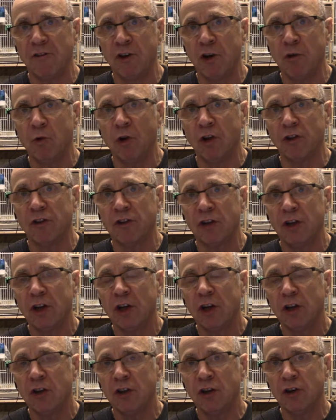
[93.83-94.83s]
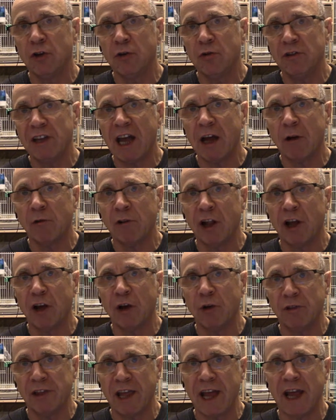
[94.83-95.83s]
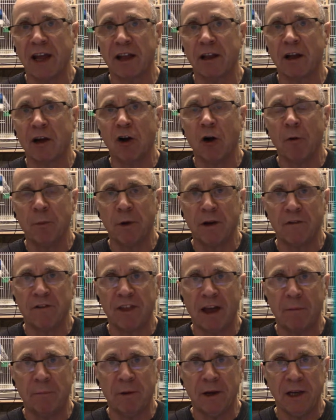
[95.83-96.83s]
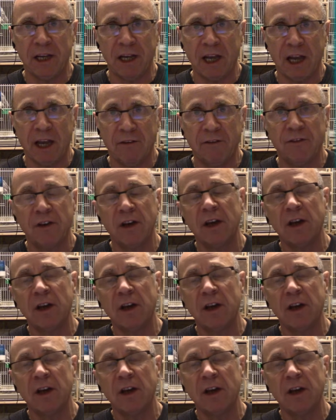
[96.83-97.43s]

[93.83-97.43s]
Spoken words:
If you want to download a copy of that PDF,